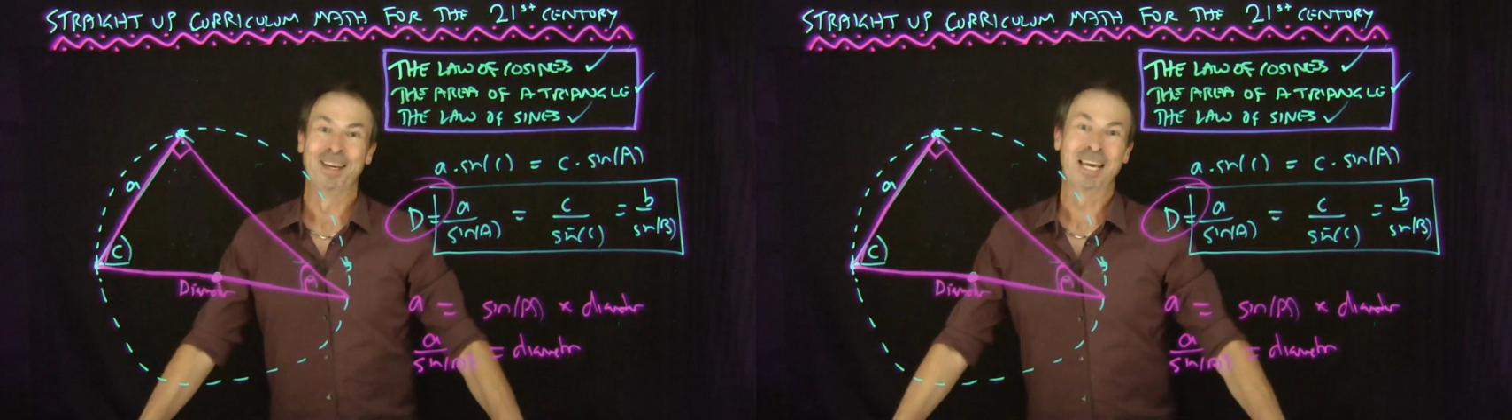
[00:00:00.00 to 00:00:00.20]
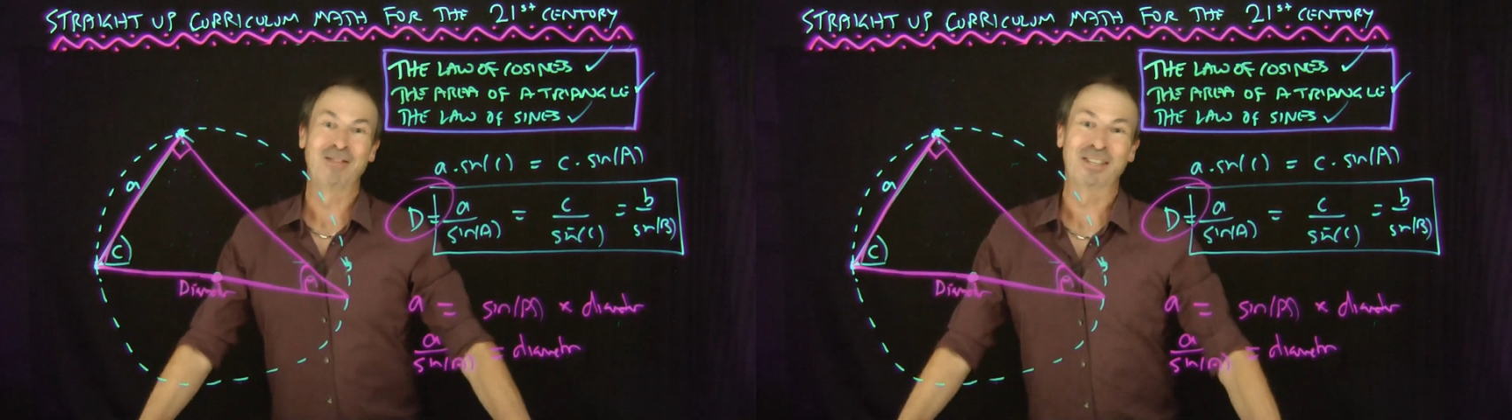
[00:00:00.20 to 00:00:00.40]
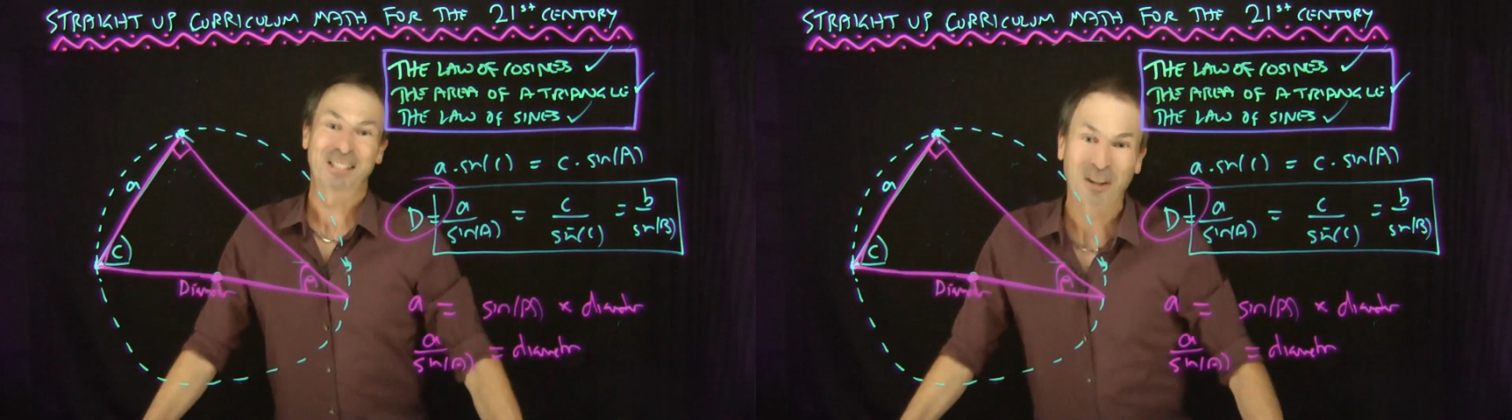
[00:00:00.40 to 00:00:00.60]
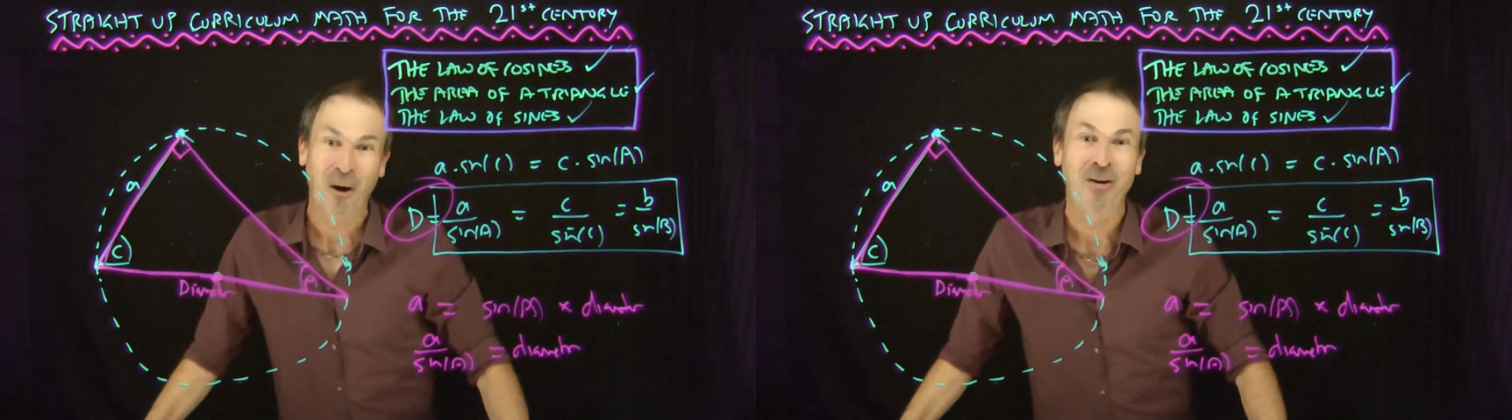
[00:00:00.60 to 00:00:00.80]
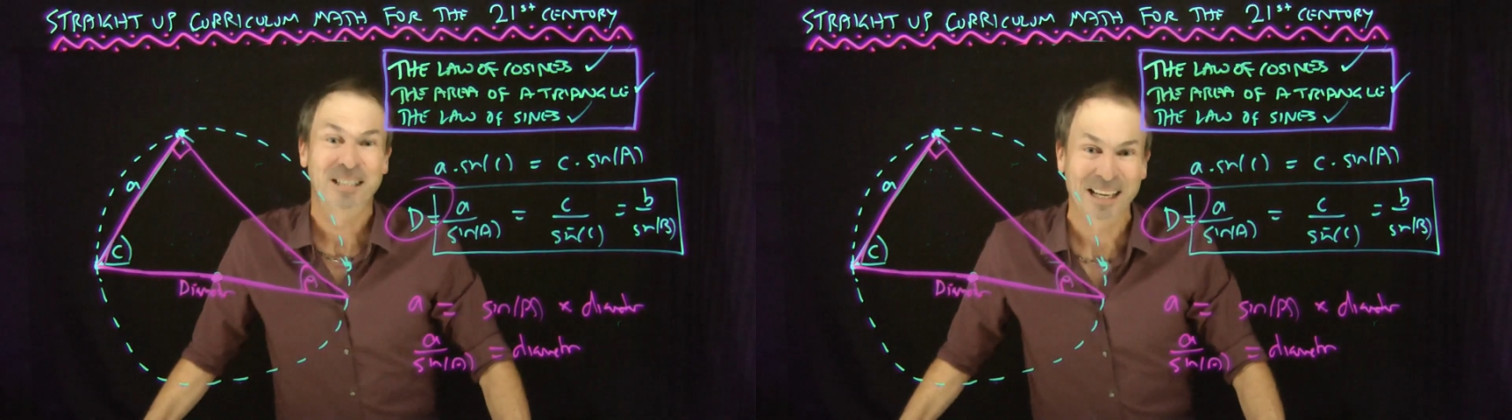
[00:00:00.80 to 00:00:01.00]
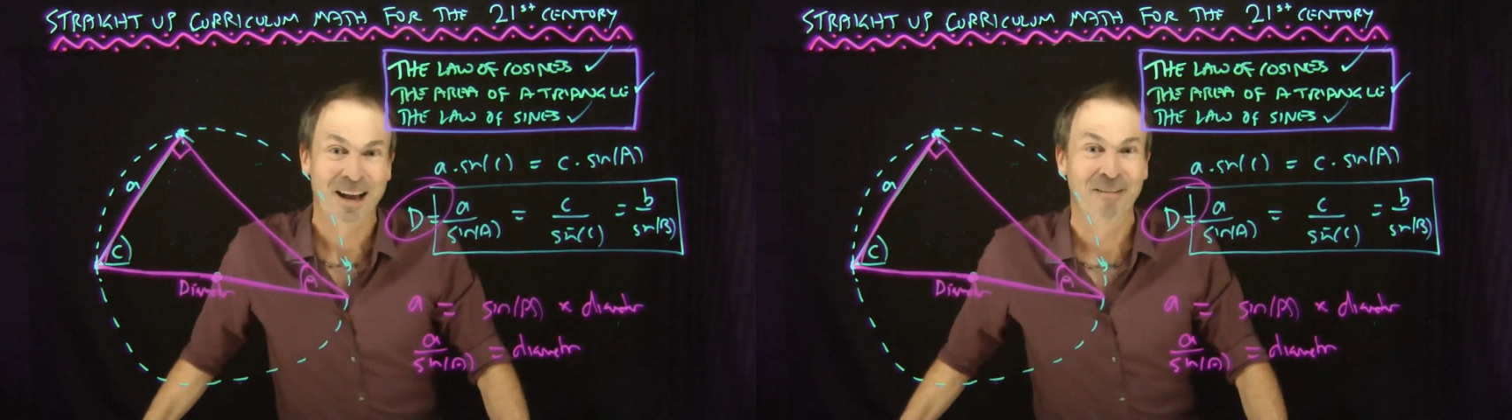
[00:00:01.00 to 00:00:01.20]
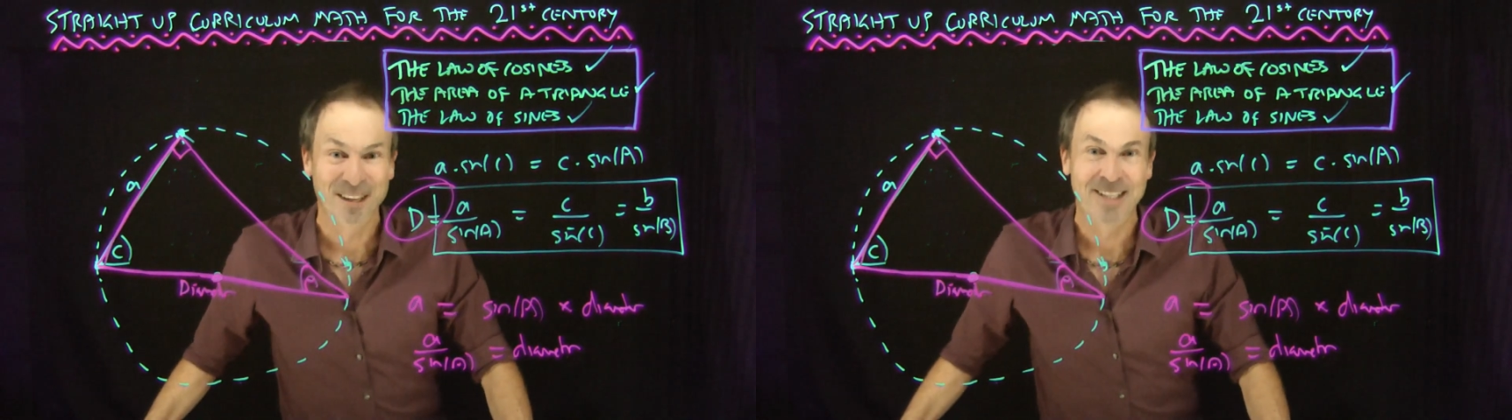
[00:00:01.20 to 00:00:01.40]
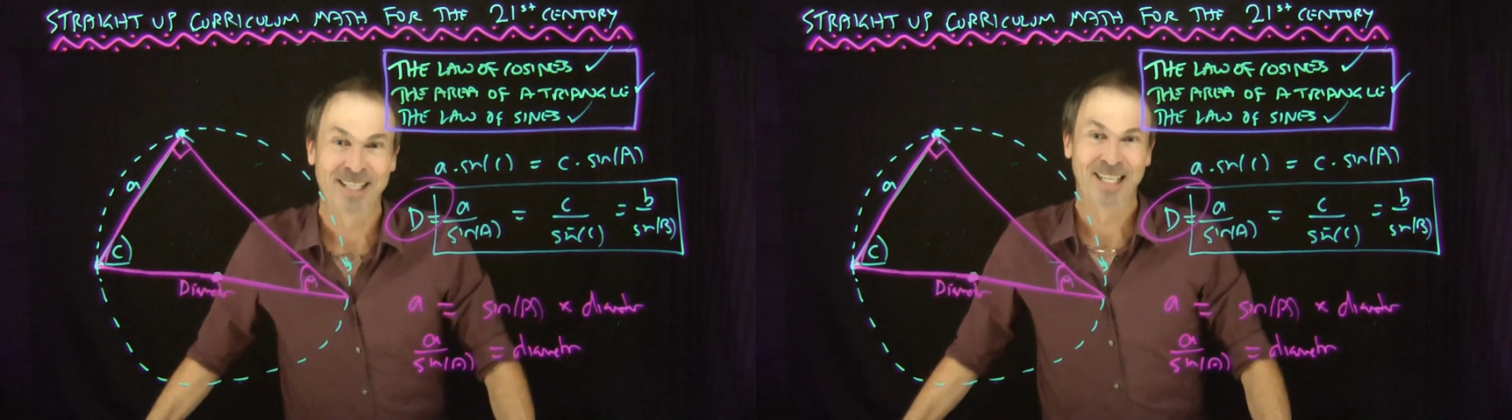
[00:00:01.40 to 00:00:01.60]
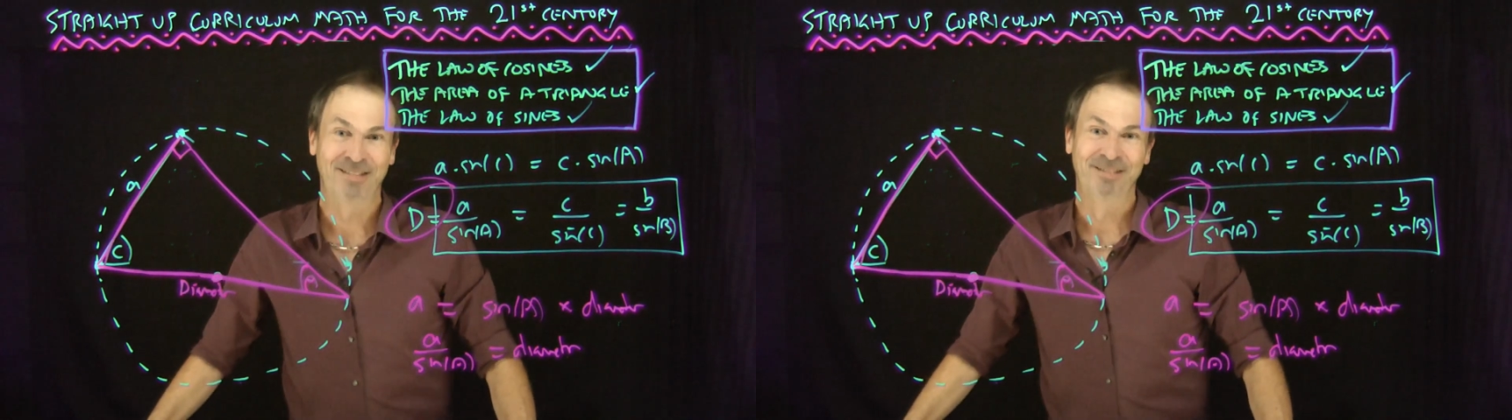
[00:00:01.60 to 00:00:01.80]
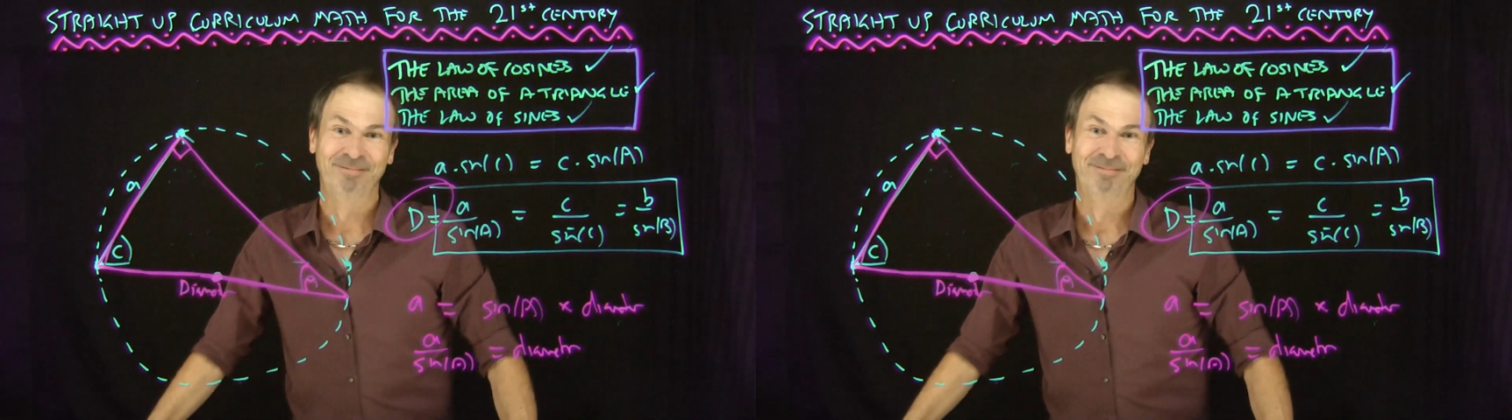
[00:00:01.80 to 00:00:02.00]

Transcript: You've just got to love this stuff.